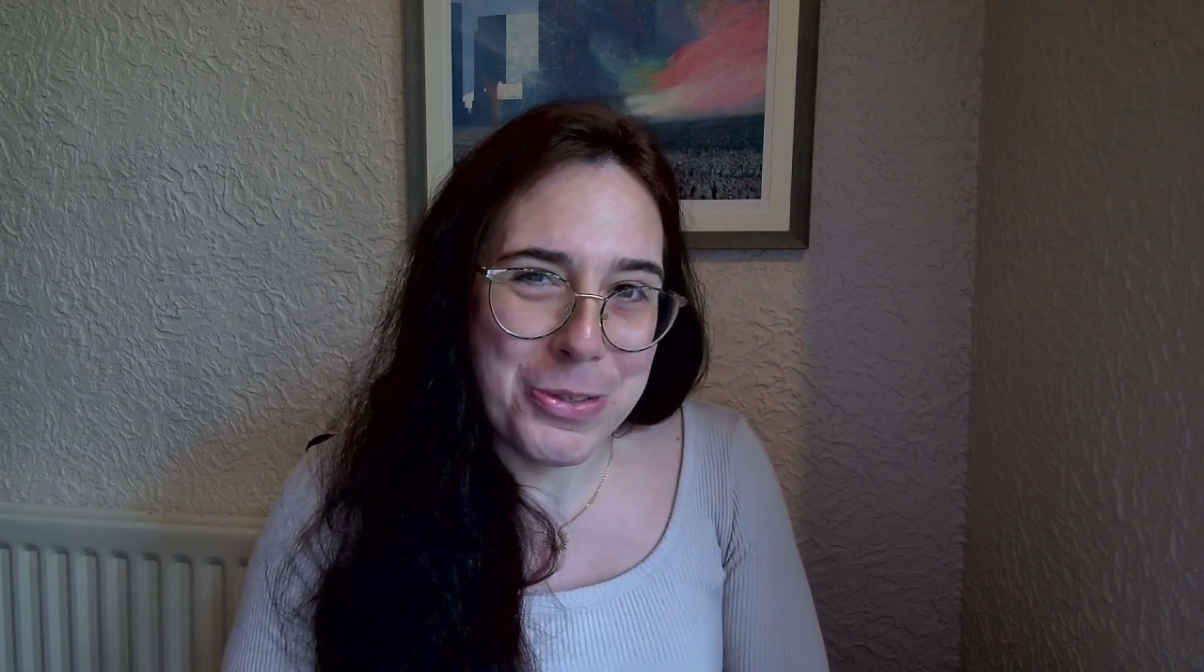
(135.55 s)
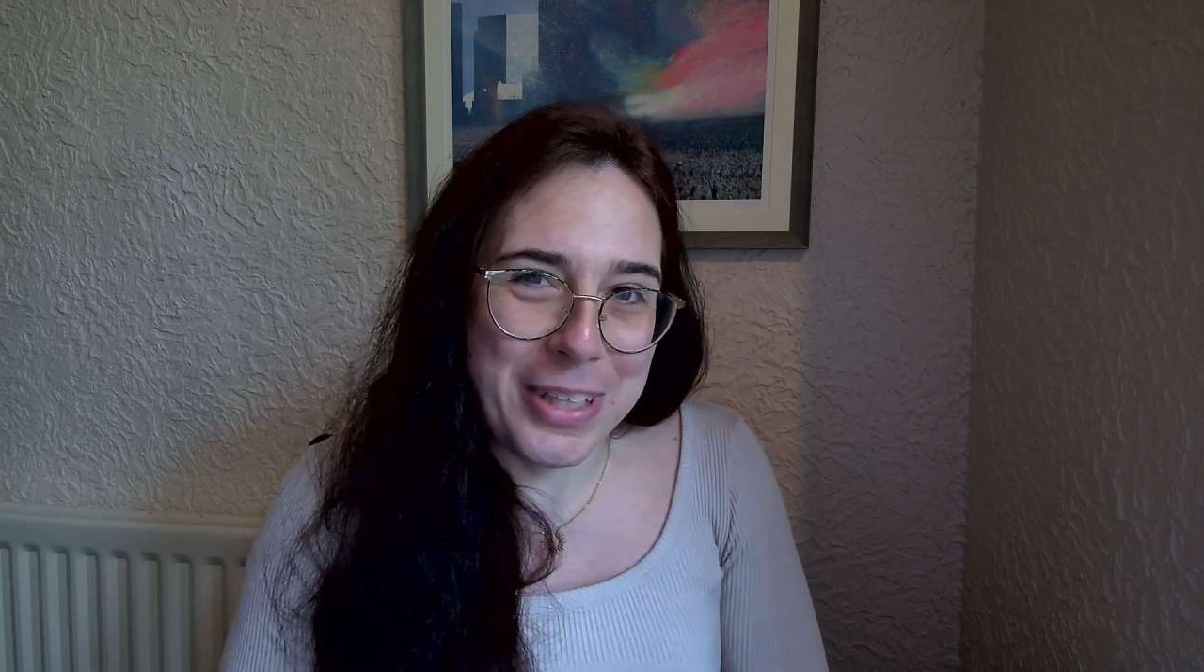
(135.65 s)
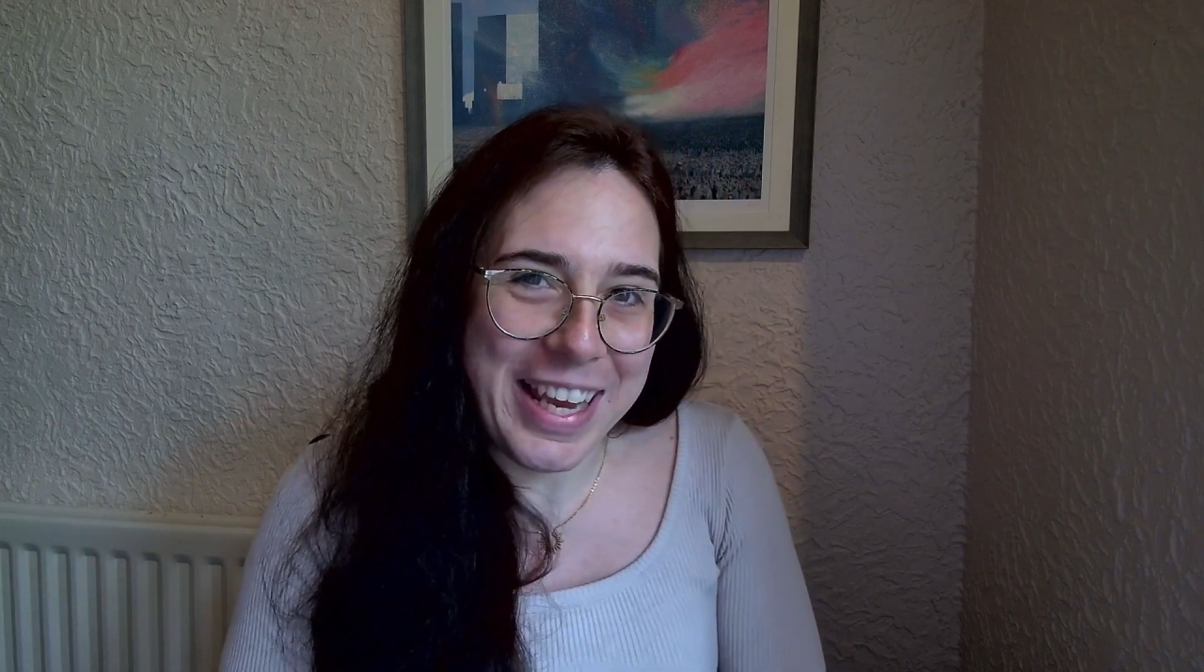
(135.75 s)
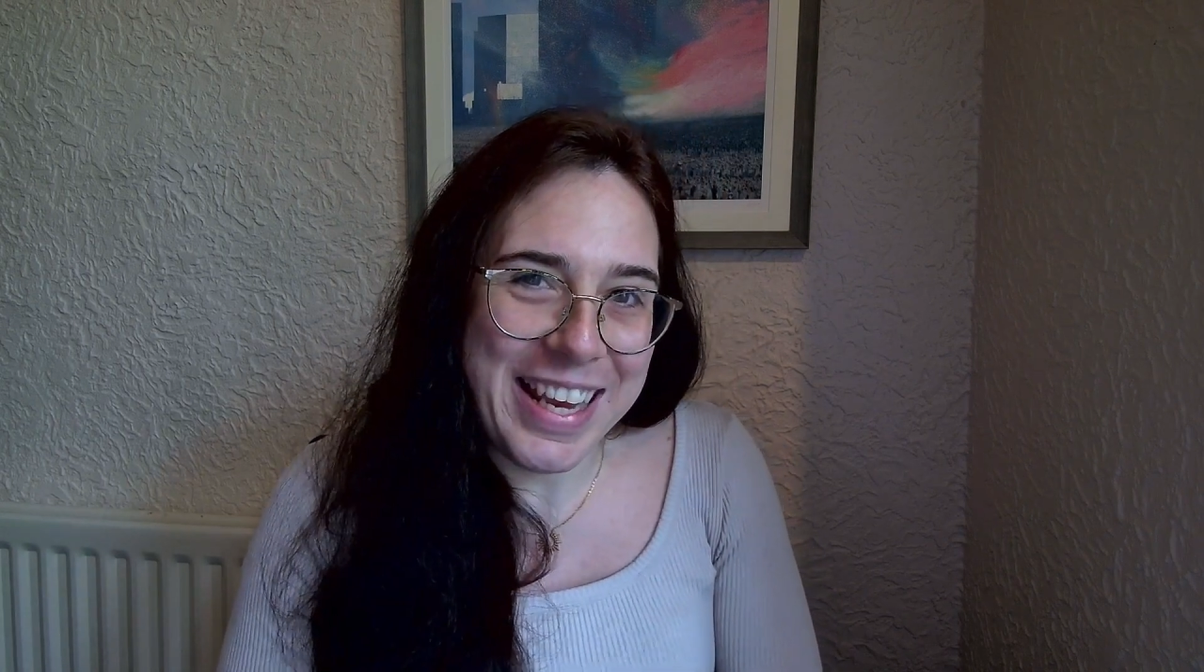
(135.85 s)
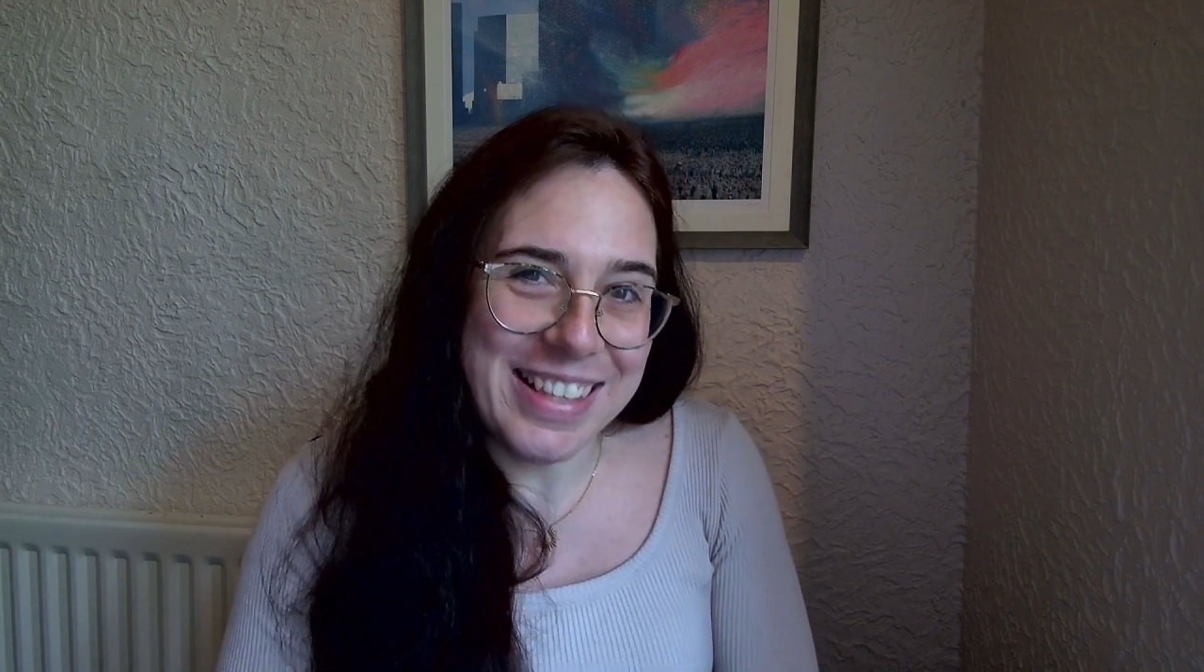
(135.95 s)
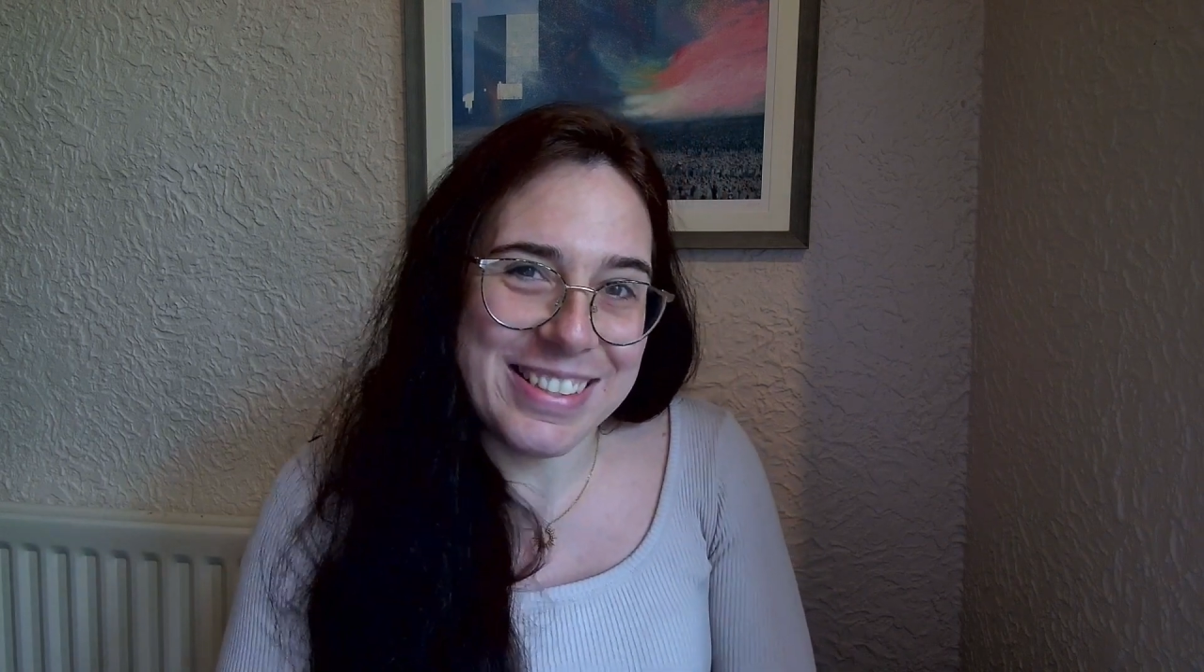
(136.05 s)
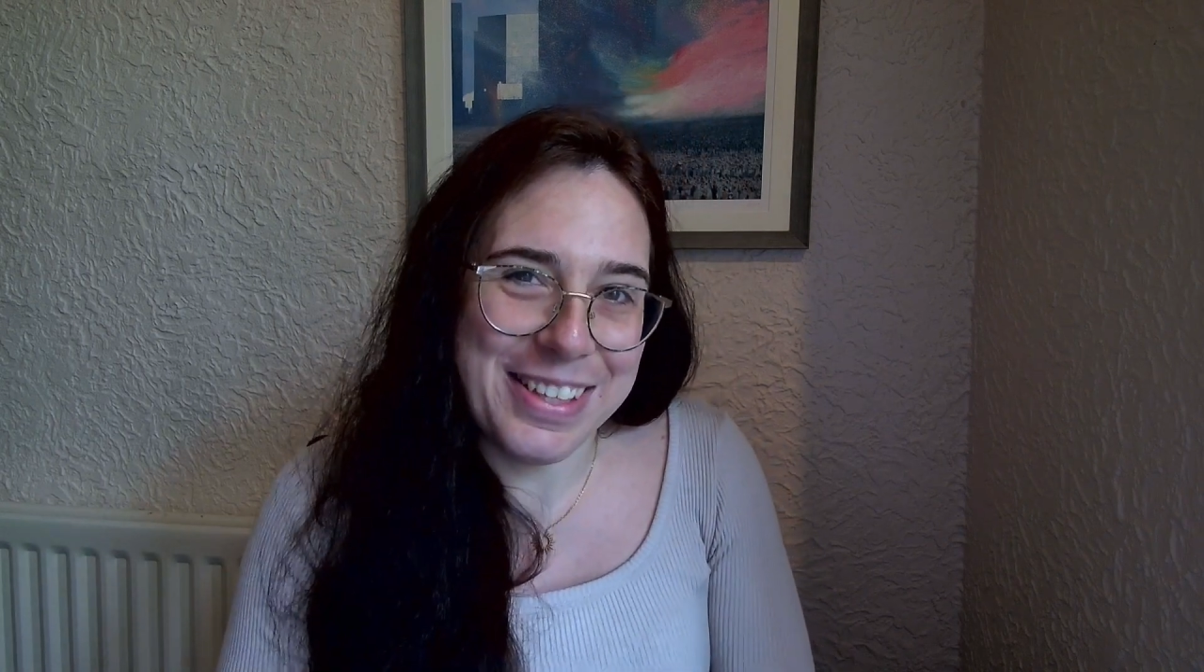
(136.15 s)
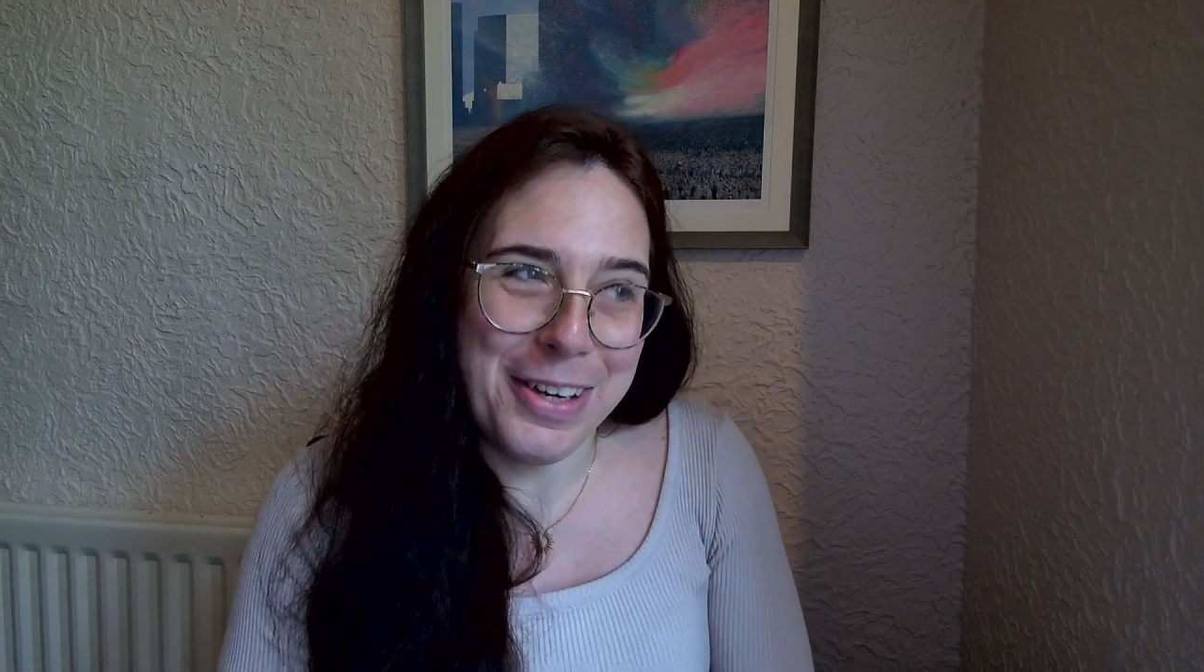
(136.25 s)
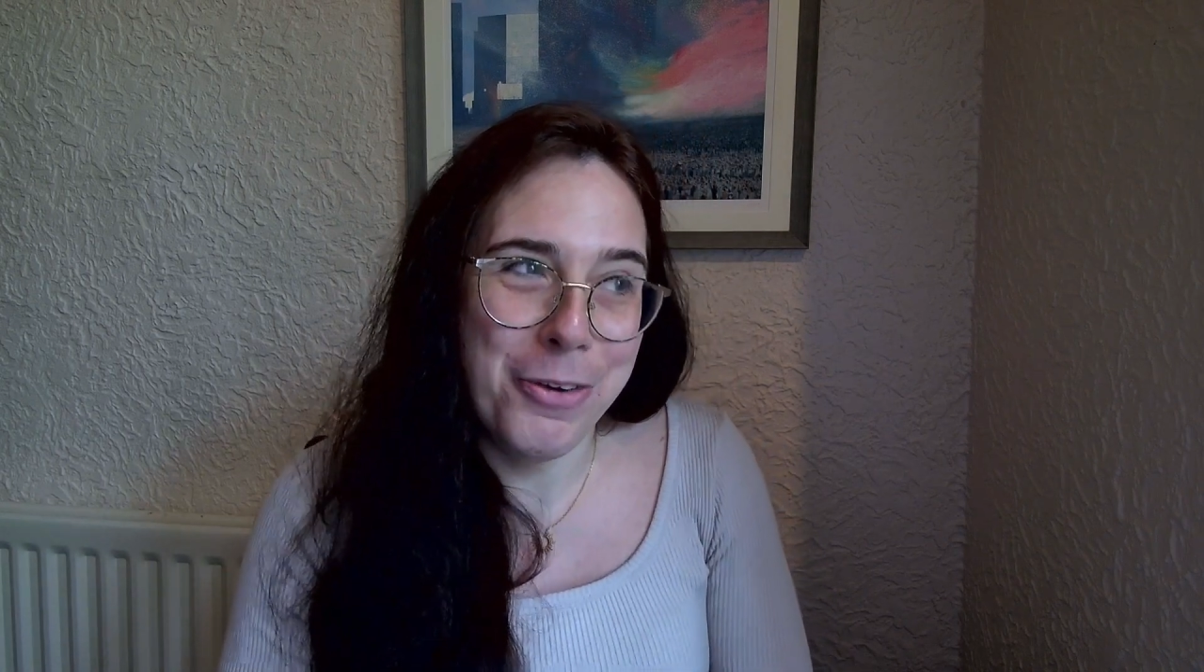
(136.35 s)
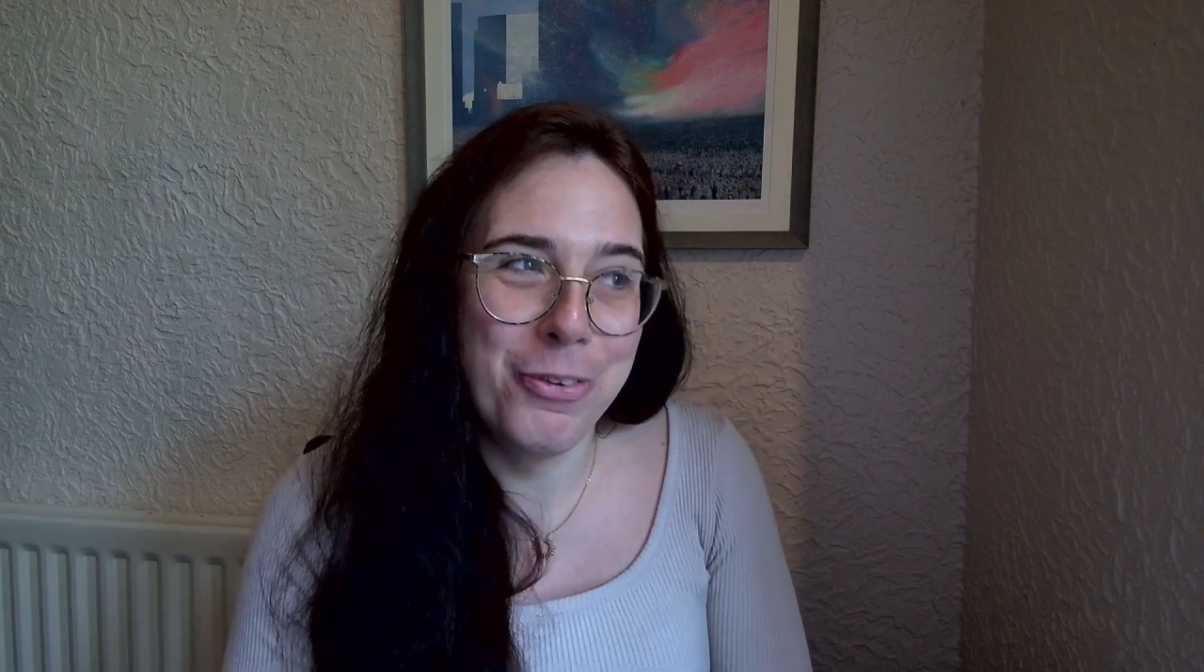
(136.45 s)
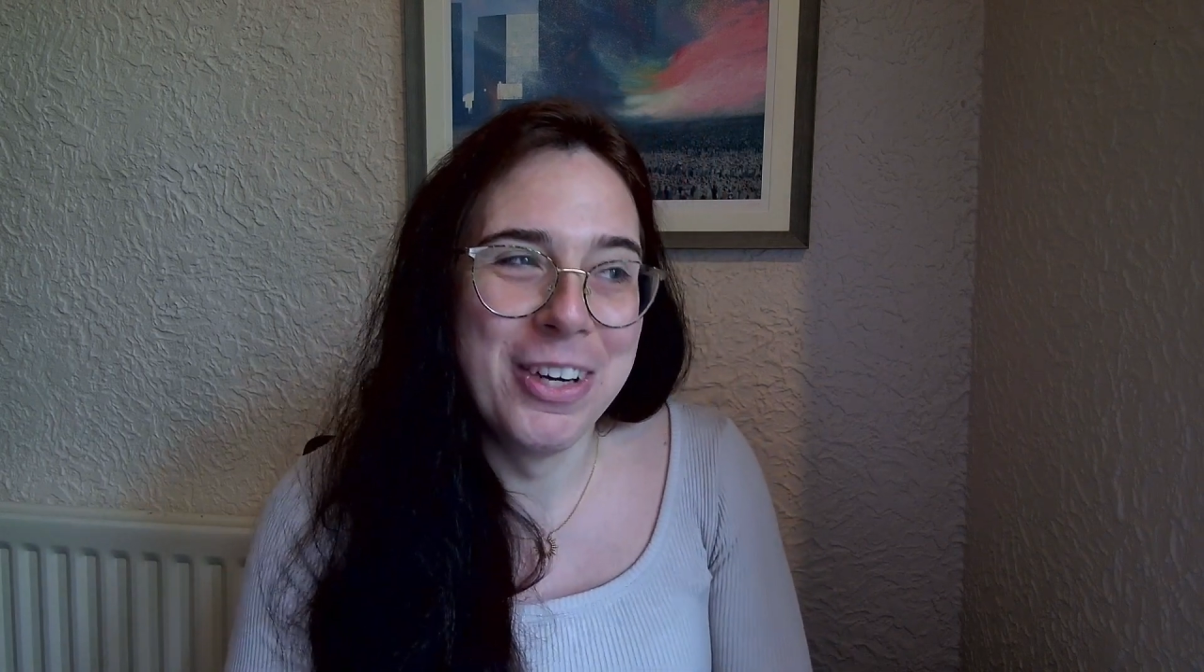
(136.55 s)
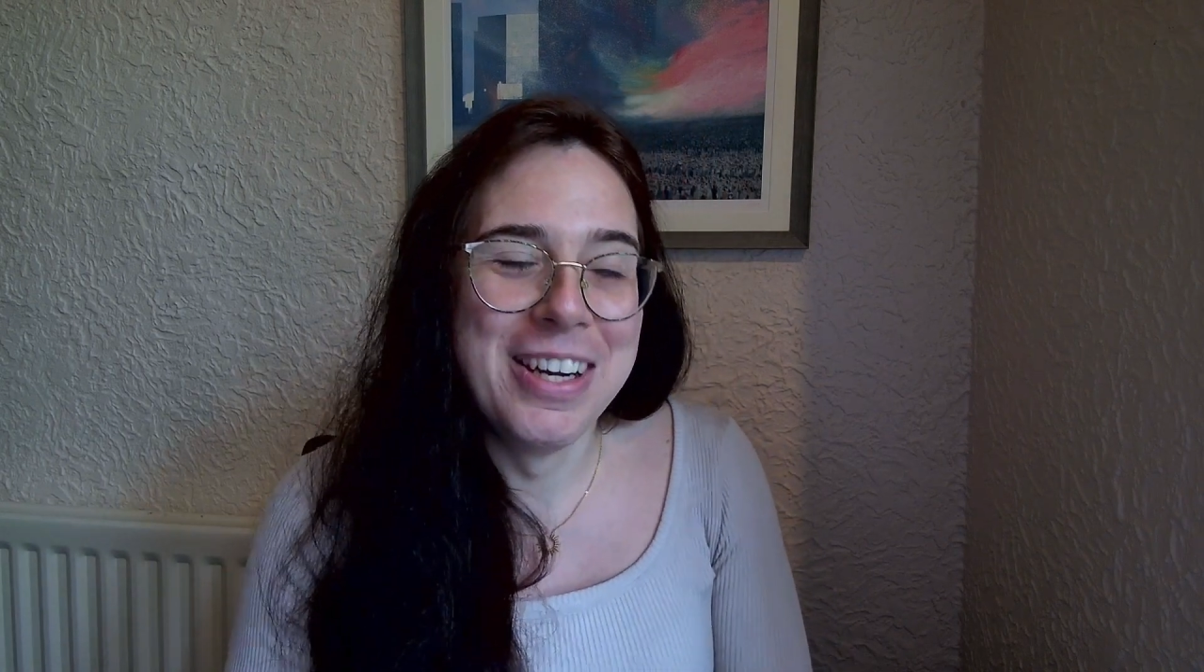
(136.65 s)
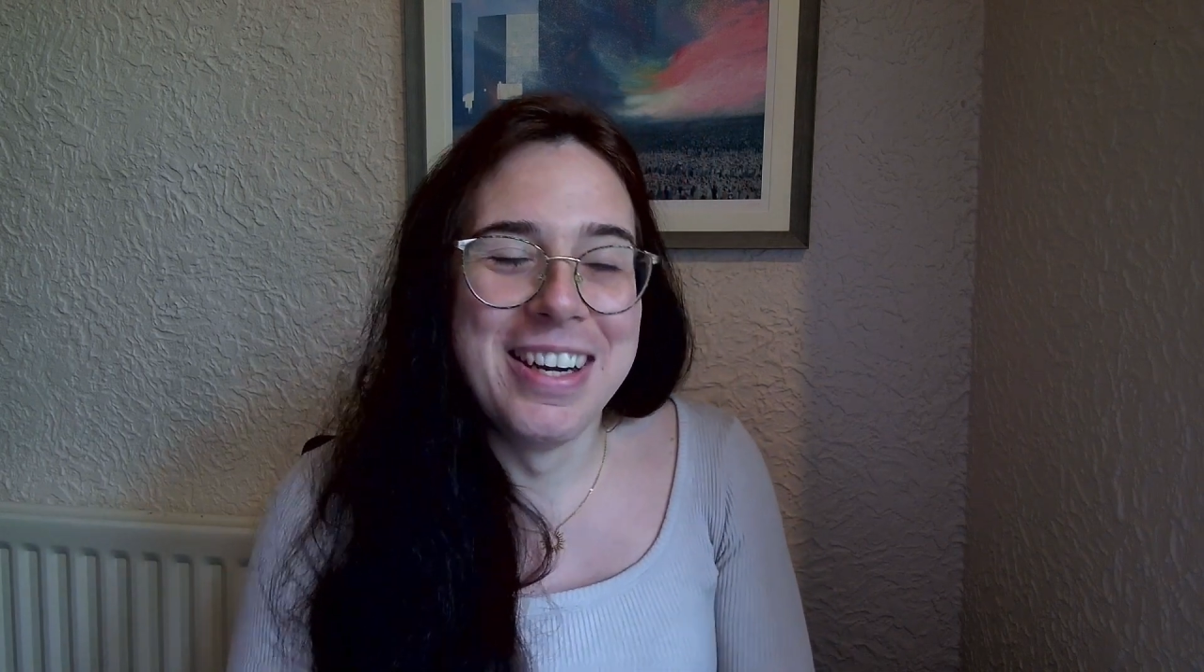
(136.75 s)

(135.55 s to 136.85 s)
Tate stuff,